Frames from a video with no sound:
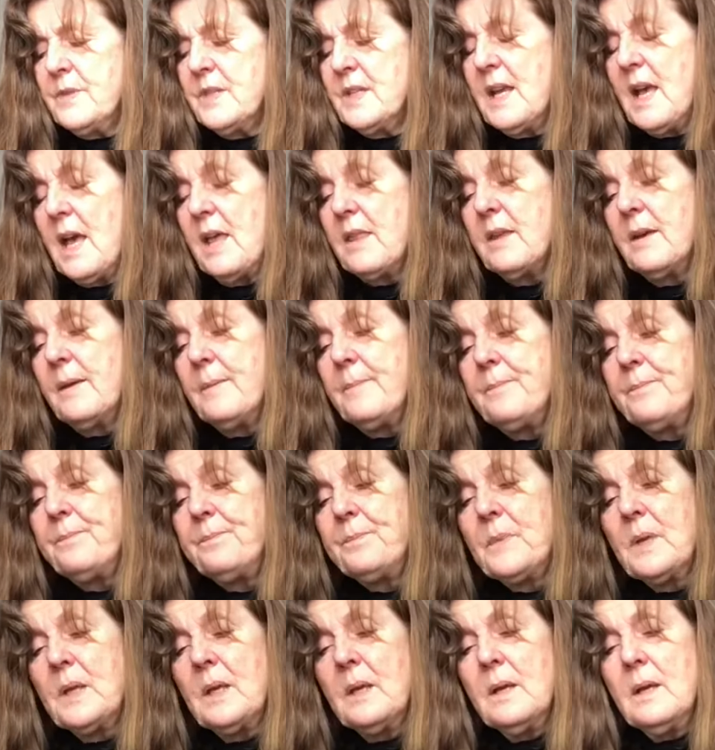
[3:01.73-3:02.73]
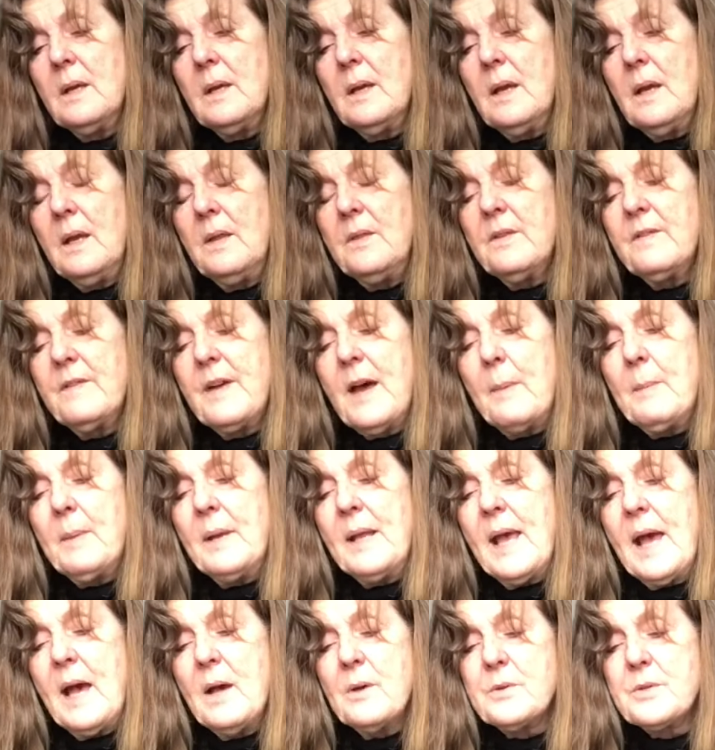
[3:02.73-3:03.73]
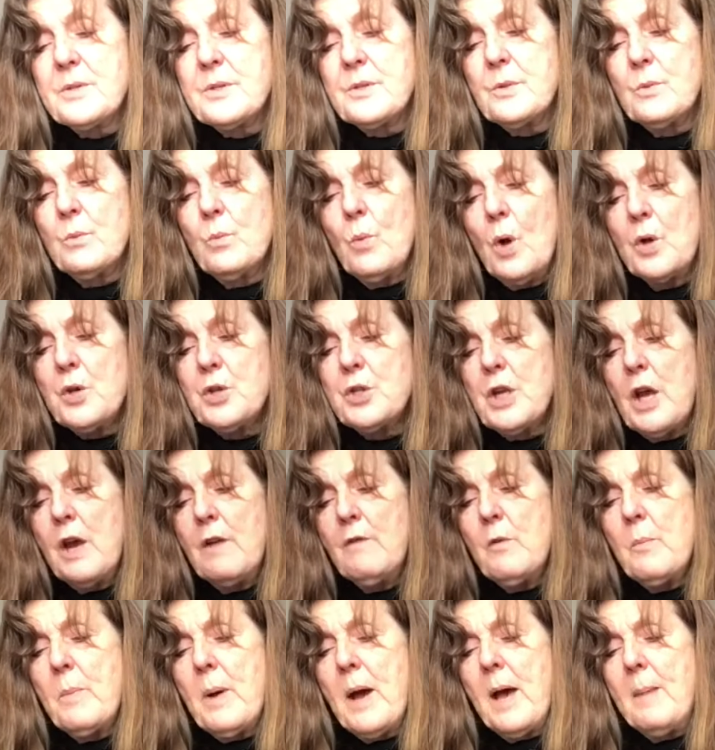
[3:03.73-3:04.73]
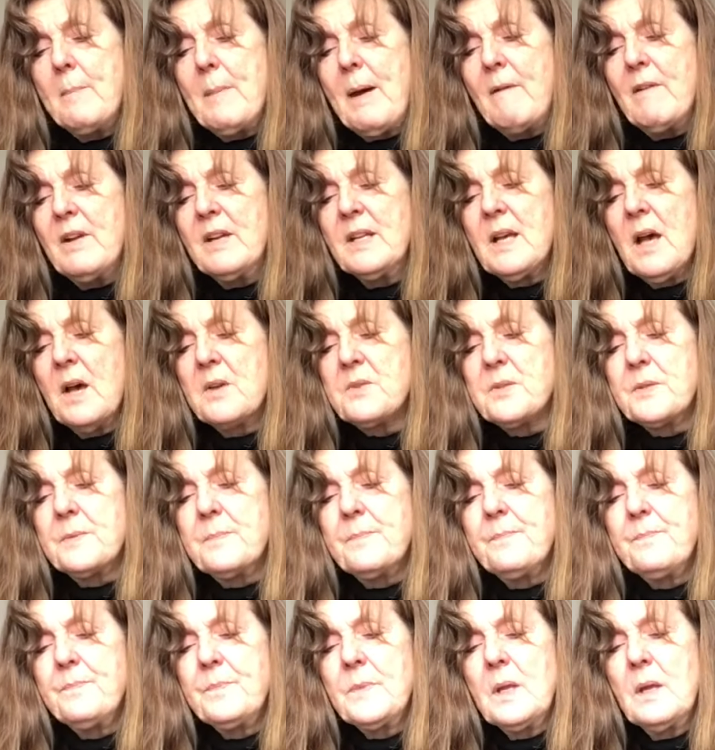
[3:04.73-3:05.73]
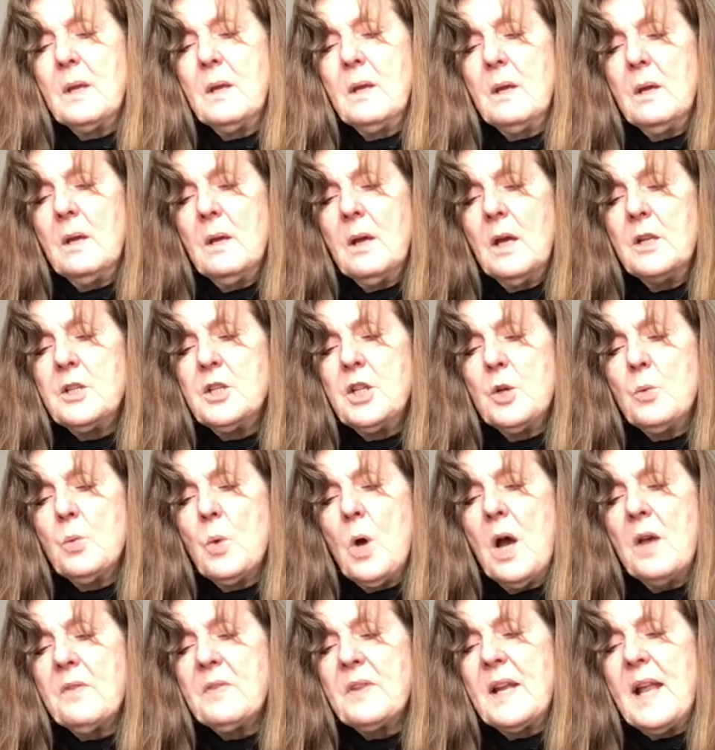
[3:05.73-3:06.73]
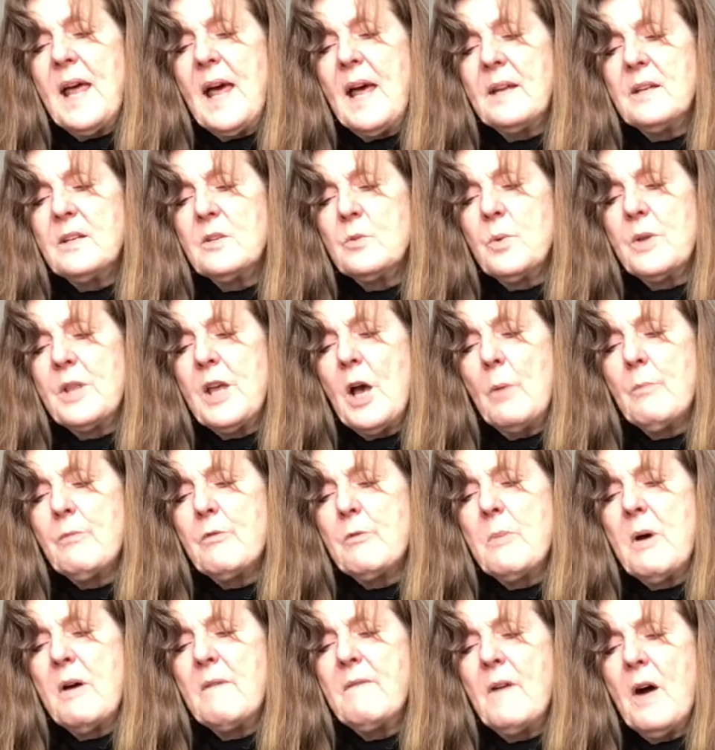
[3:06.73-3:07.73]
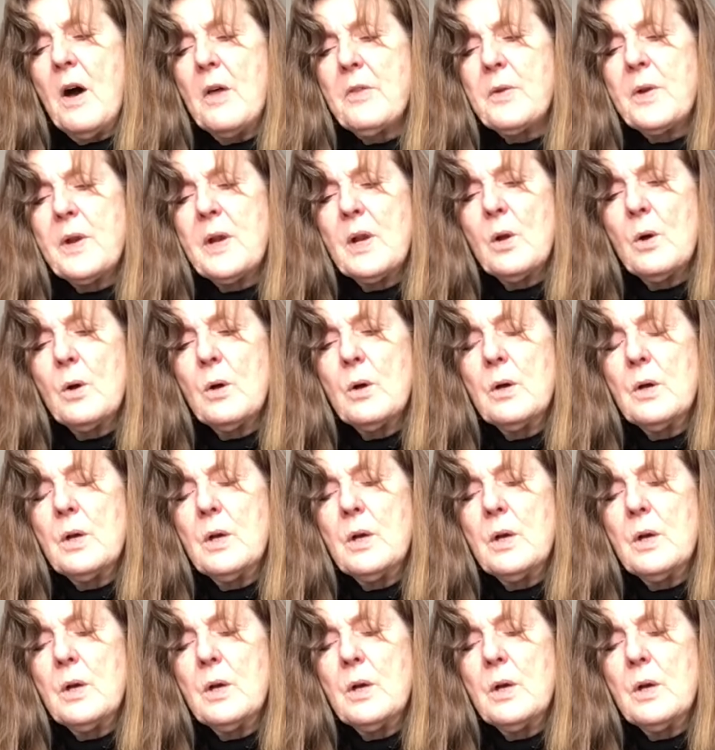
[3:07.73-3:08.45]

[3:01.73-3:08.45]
together in the family house, watched over by a married cousin, and she had worked the land with help from her father-in-law